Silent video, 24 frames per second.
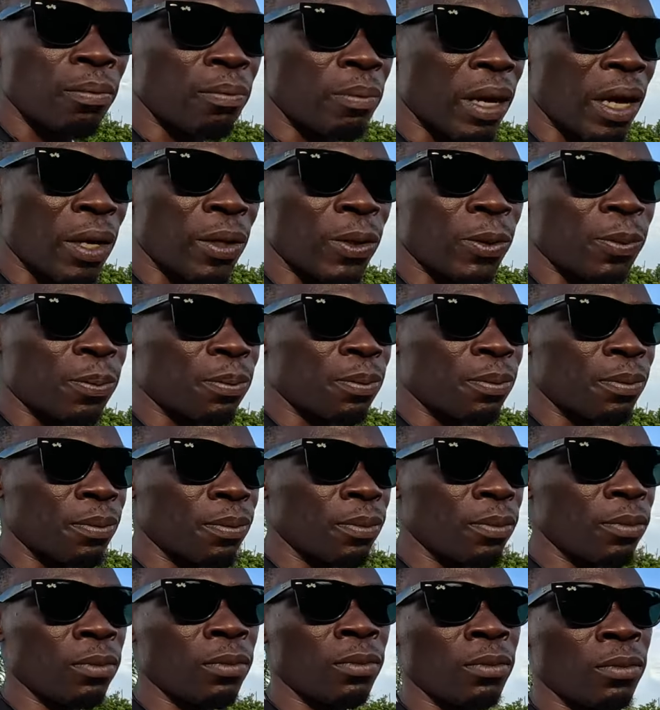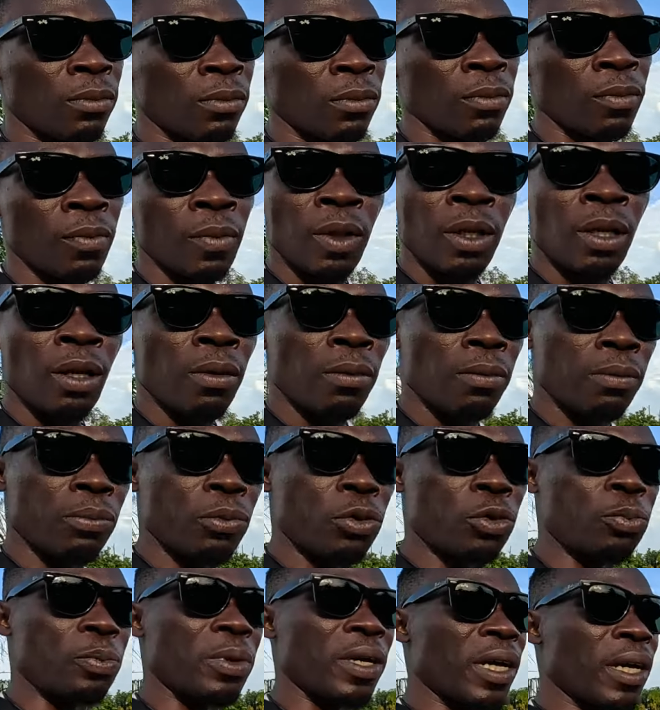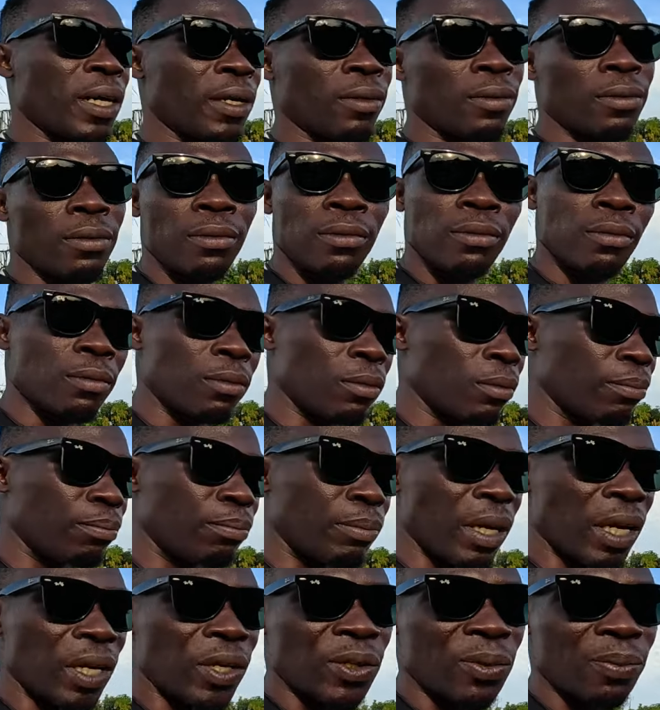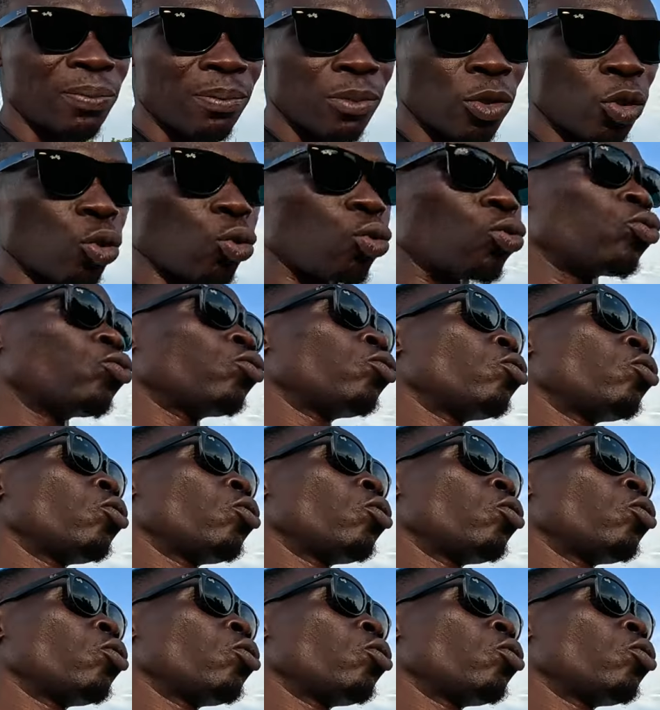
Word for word: bad up book bear bad up so